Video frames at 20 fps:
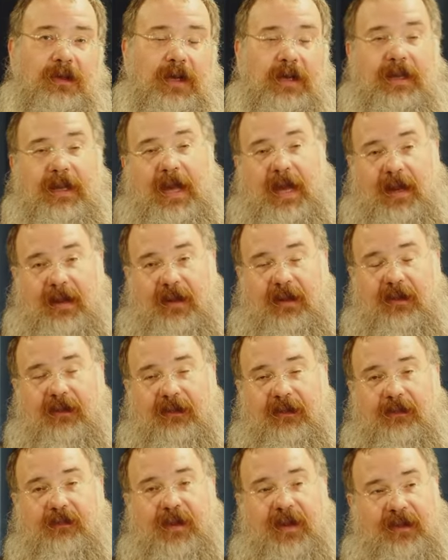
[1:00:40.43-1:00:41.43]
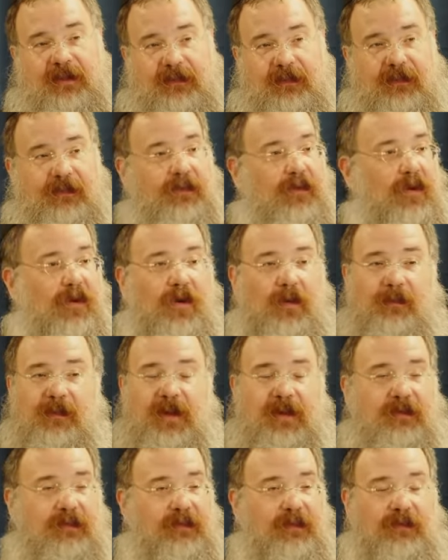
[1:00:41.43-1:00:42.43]
and that is mitzvahs. All
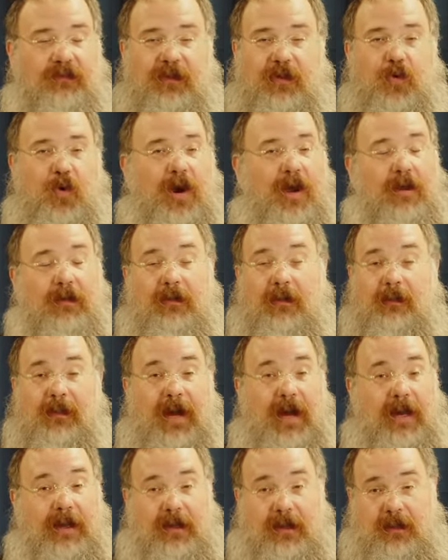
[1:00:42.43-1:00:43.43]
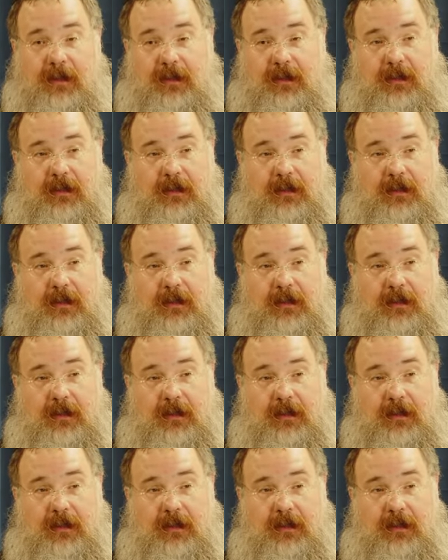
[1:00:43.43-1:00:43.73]
mitzvahs require a body.